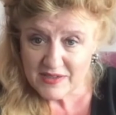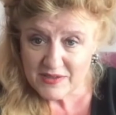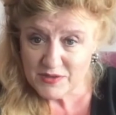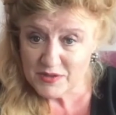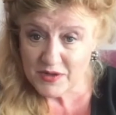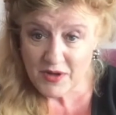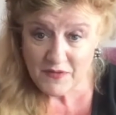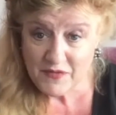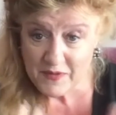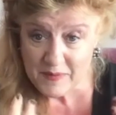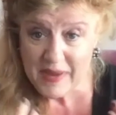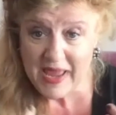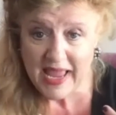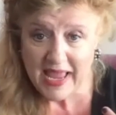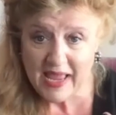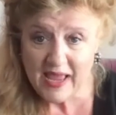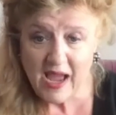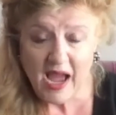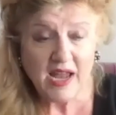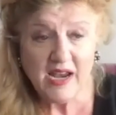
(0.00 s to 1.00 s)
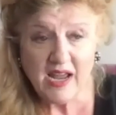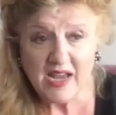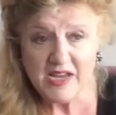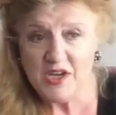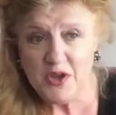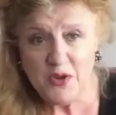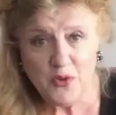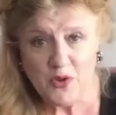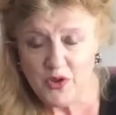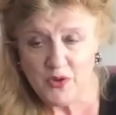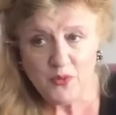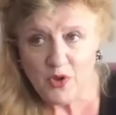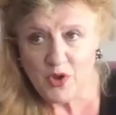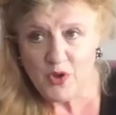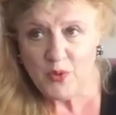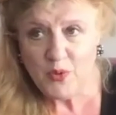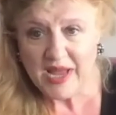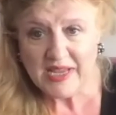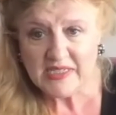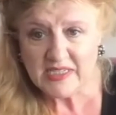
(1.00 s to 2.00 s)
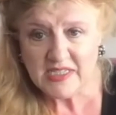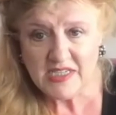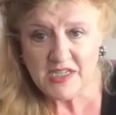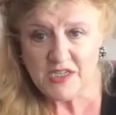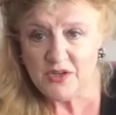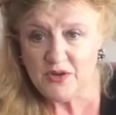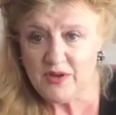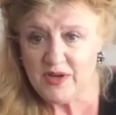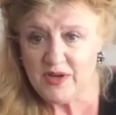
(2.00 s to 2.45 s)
Do you know, for me, and I knew who Anthony Newley